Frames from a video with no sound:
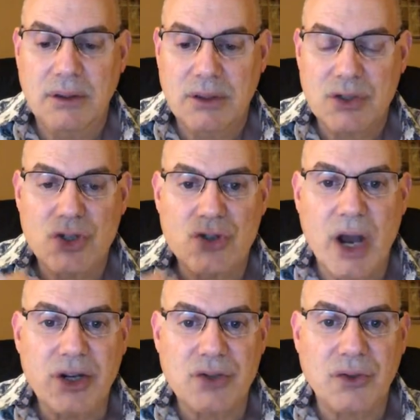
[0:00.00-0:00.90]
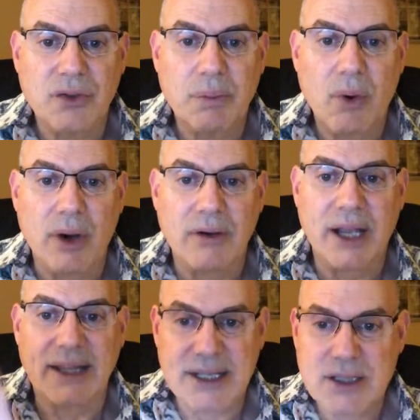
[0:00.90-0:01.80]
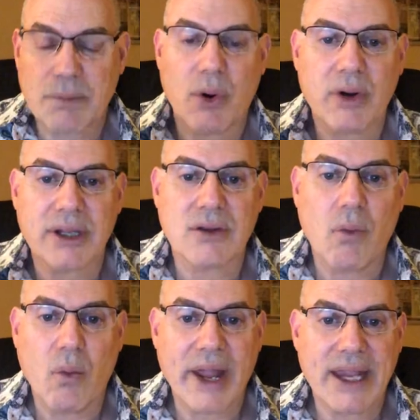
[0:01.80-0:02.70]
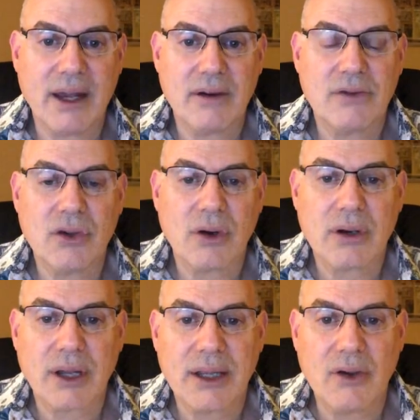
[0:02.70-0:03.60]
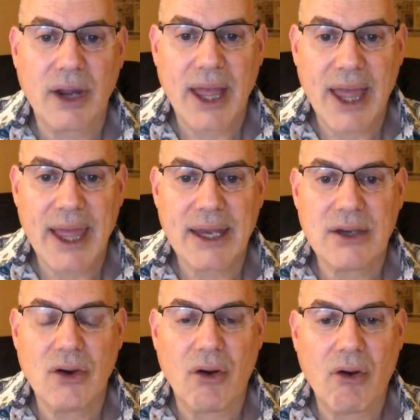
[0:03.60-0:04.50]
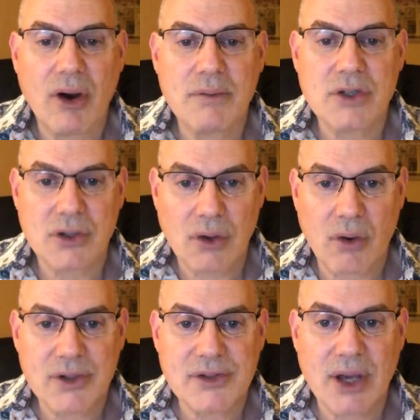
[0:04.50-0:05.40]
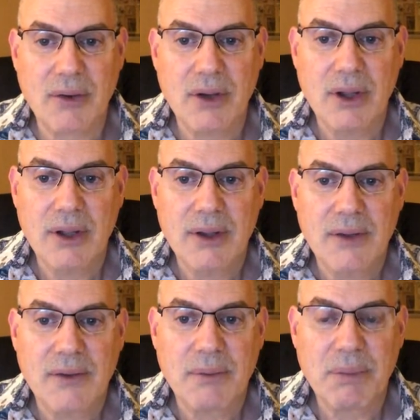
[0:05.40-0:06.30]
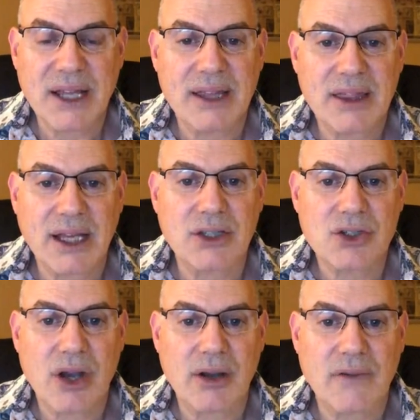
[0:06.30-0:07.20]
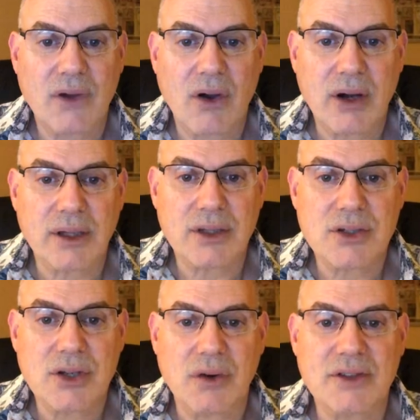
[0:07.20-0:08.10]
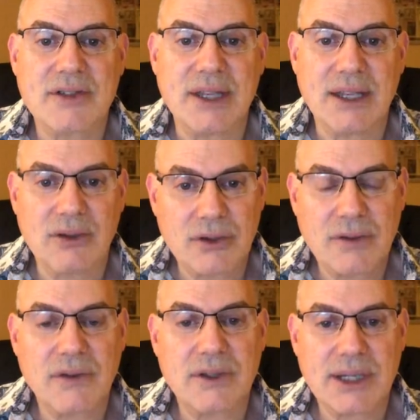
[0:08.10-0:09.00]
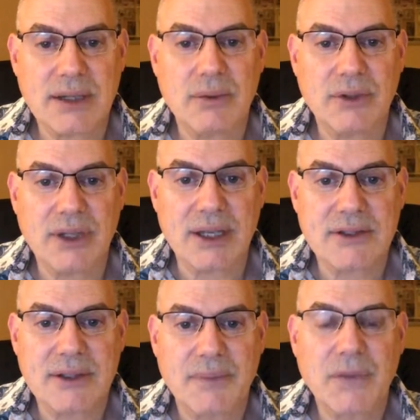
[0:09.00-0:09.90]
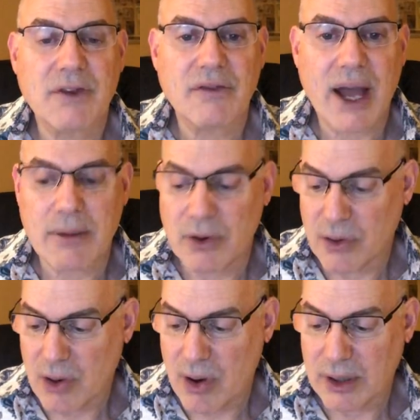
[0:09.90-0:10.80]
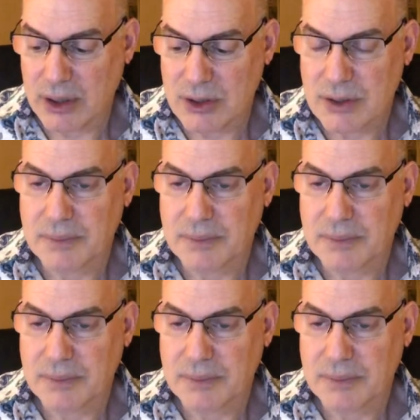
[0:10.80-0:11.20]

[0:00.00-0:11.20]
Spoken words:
Structural support, right? That's supporting the weight of your head, your arms, your torso. Big, thick chunk of cartilage known as the intervertebral disc, fibrocartilage.